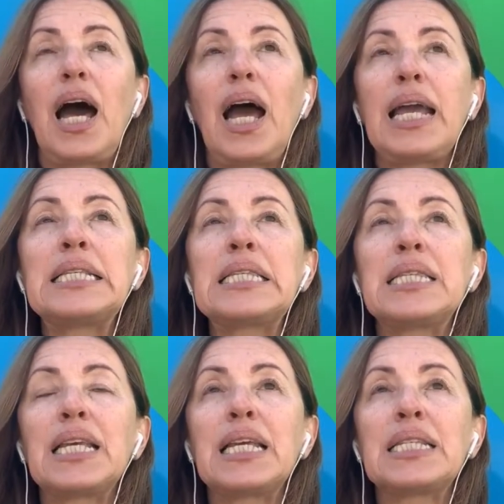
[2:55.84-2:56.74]

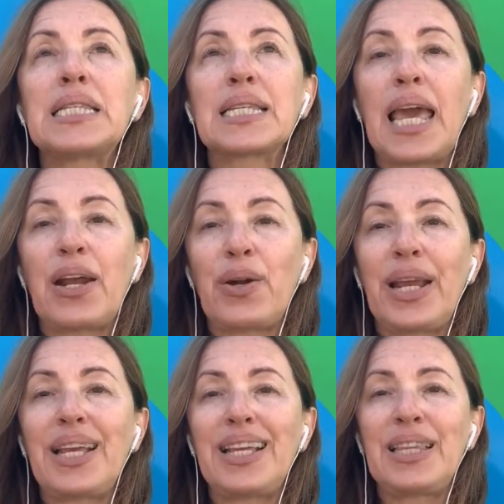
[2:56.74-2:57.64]
it's it's
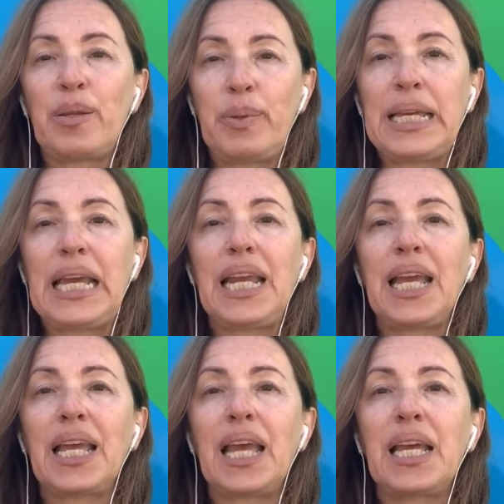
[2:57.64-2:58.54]
scary in the
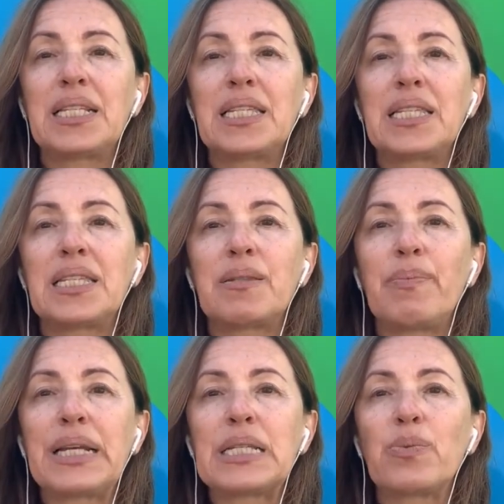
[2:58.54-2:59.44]
beginning. It's
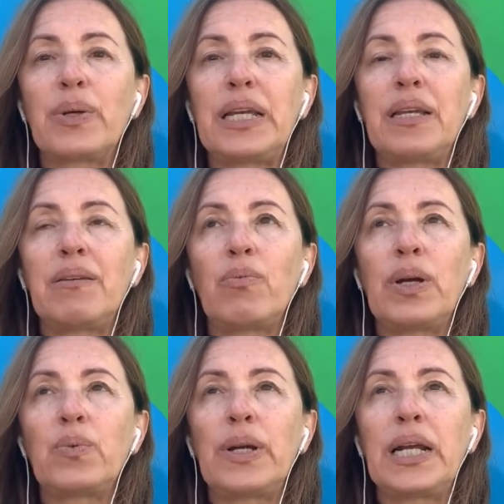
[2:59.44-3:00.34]
because we
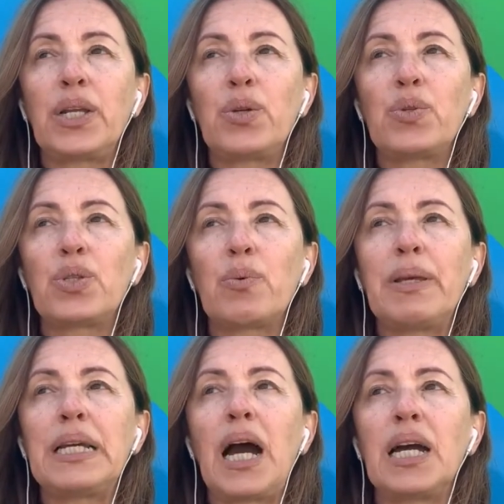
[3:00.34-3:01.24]
when we are used to
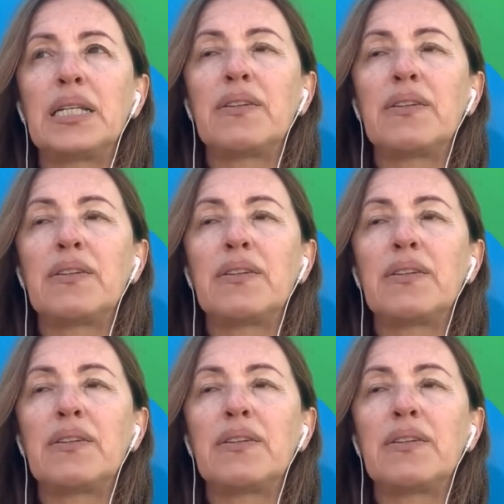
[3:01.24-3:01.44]
being guided